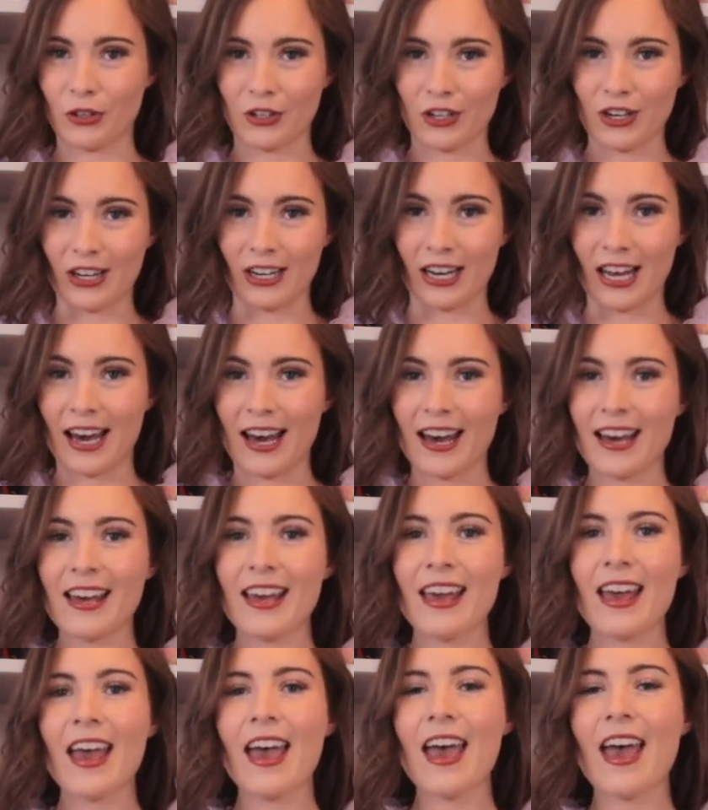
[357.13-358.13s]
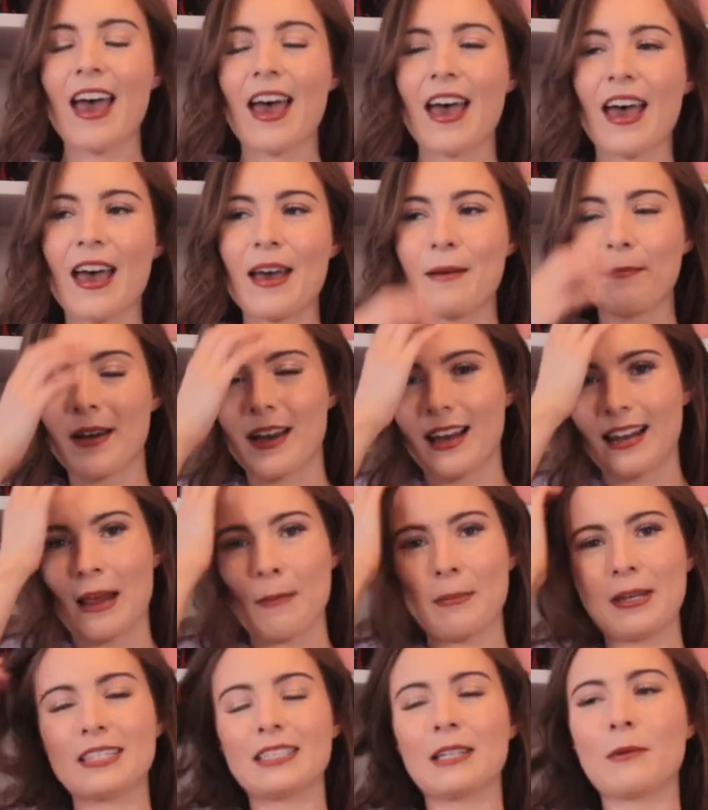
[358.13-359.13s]
the colour.
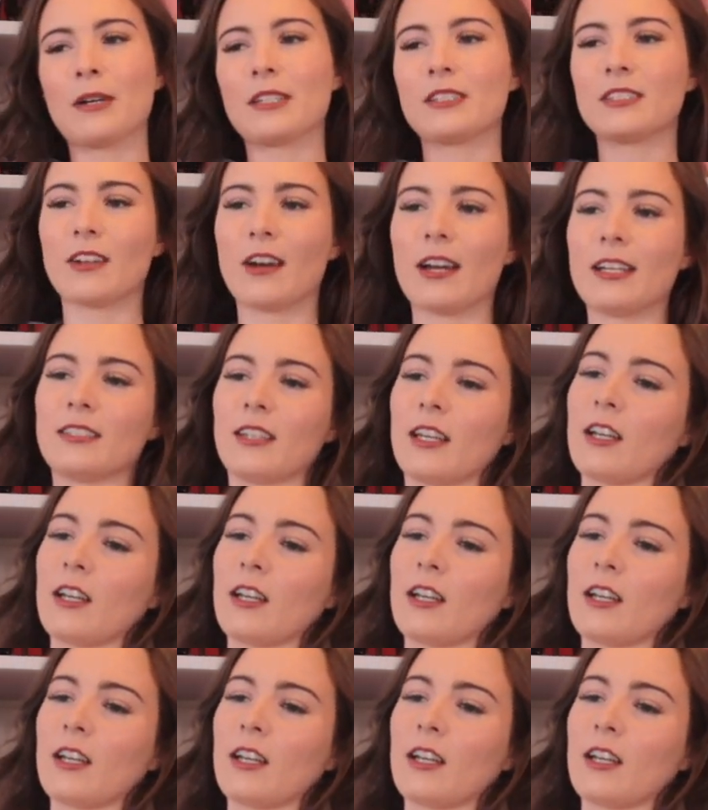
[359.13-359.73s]
Let me see what size I